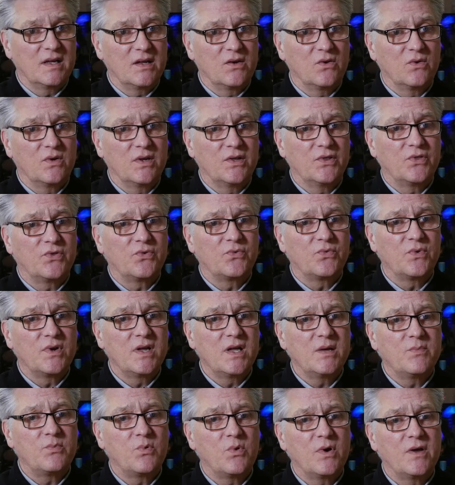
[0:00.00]
only
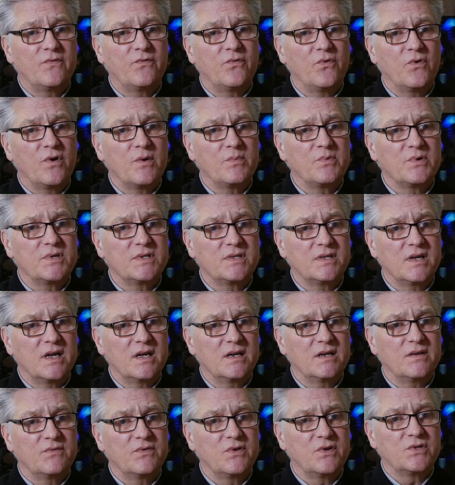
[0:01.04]

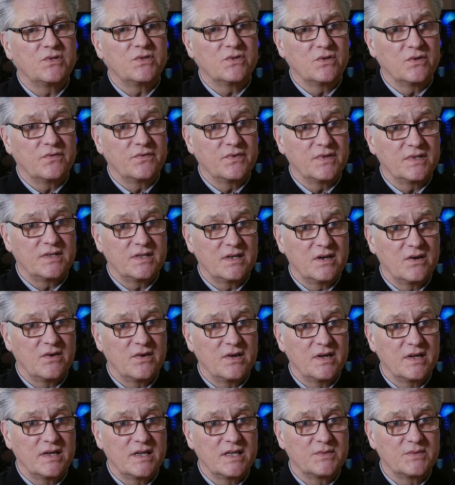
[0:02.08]
3.4% of their surface area is